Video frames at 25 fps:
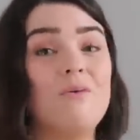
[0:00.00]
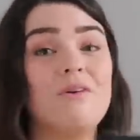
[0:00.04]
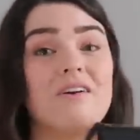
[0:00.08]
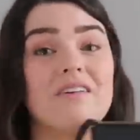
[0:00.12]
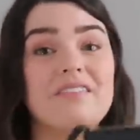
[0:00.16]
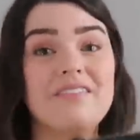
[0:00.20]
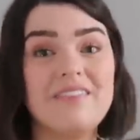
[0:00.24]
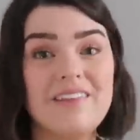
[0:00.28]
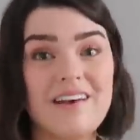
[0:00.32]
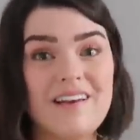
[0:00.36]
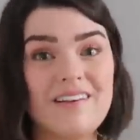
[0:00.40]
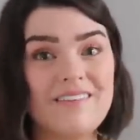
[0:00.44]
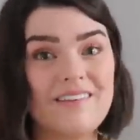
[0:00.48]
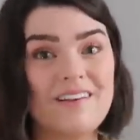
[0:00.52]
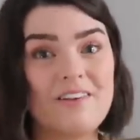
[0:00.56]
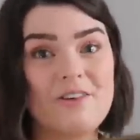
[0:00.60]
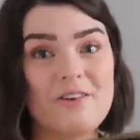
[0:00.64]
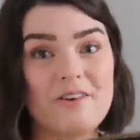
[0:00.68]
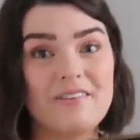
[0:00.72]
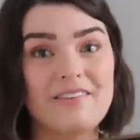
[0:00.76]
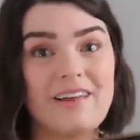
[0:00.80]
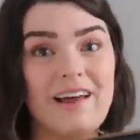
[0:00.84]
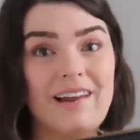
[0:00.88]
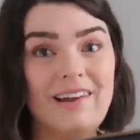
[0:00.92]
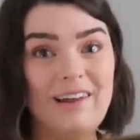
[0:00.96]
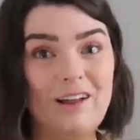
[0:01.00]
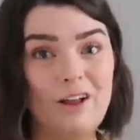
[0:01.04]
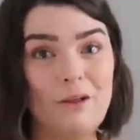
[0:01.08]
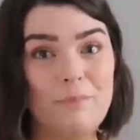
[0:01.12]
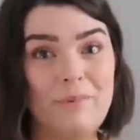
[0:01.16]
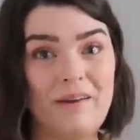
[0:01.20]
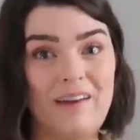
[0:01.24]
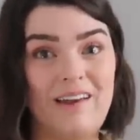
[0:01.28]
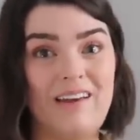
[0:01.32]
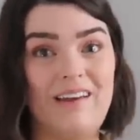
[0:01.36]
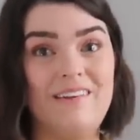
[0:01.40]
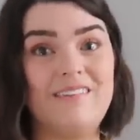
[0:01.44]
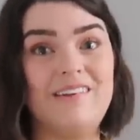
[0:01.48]
whereas this is just a little
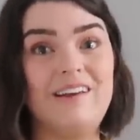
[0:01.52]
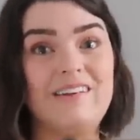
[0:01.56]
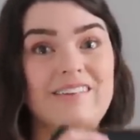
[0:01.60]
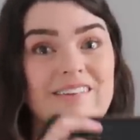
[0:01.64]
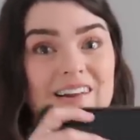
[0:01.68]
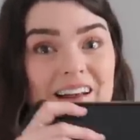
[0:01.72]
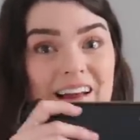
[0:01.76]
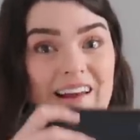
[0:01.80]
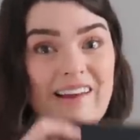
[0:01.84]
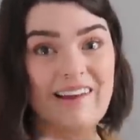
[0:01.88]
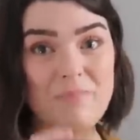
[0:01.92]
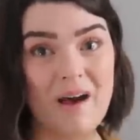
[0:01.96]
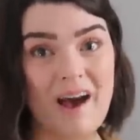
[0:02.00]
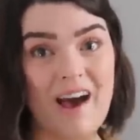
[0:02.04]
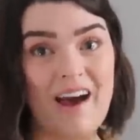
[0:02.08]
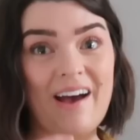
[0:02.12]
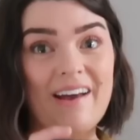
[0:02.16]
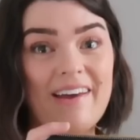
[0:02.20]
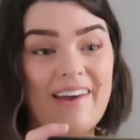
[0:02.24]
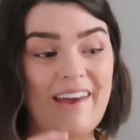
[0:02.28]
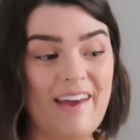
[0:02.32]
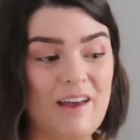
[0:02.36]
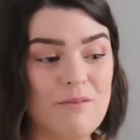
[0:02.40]
bit easier to like pack